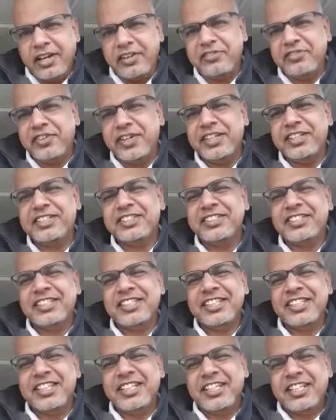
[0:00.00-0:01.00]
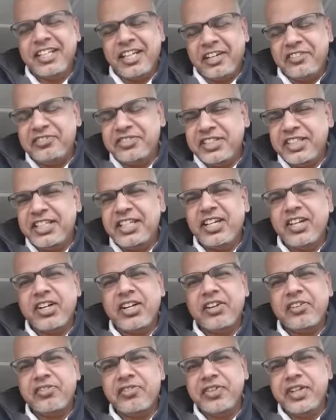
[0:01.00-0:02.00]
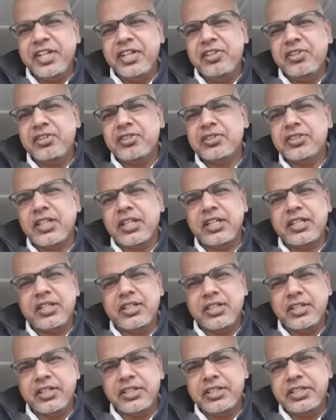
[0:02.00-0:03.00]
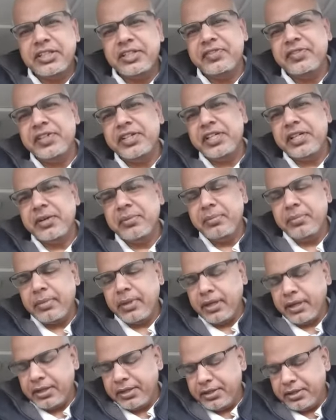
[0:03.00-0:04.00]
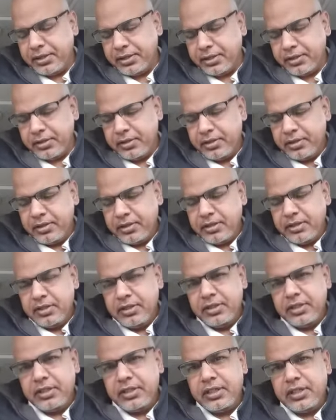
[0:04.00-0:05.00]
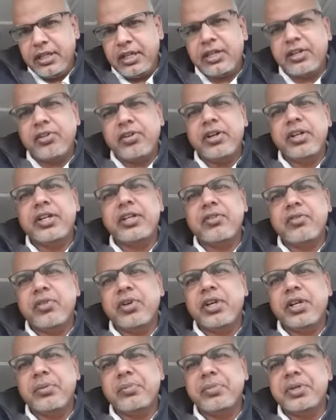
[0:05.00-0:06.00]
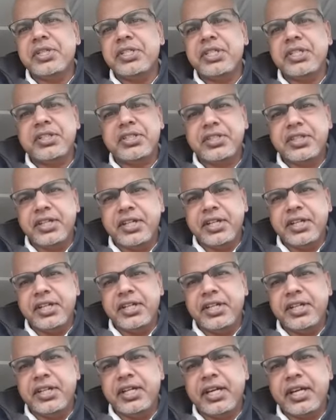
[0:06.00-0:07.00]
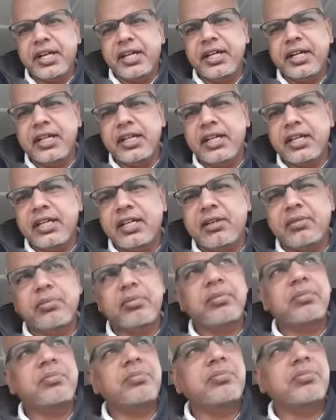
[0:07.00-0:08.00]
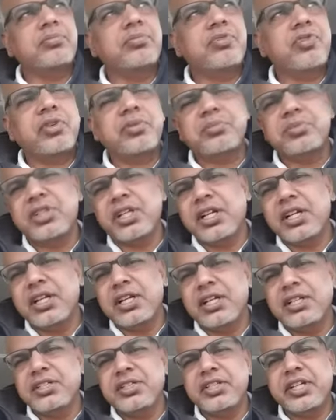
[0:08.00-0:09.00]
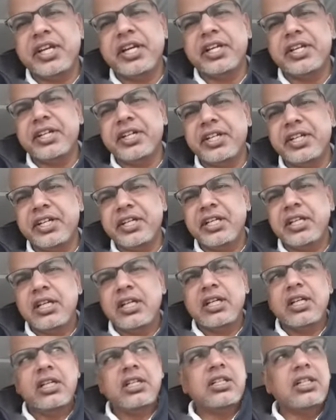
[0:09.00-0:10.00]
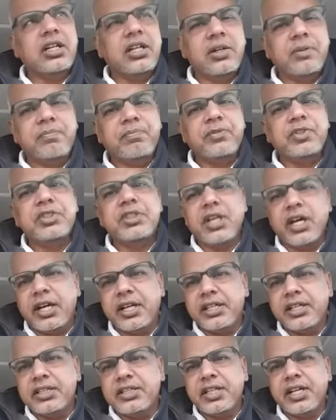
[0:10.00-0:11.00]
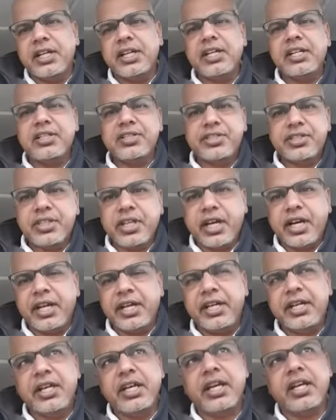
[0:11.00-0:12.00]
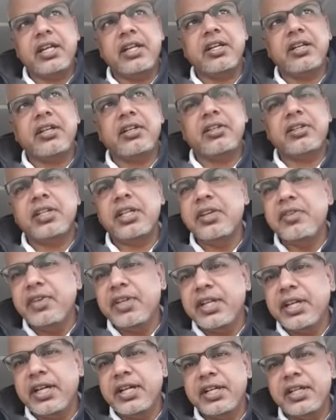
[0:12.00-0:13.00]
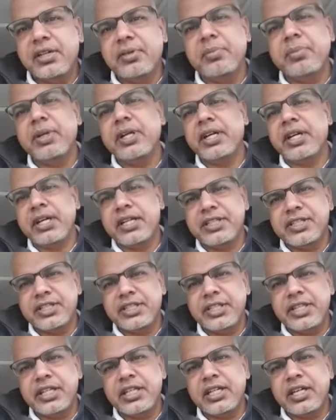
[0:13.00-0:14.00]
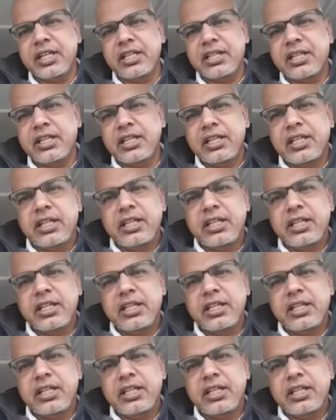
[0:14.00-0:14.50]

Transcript: Hi friends, I've seen lot of videos on uh, E V M and uh, electronic voting machines in India, right? Um, from Journalist Diary, um, Sai, Journalist Sai, and T V nine Debate, Rajnikant,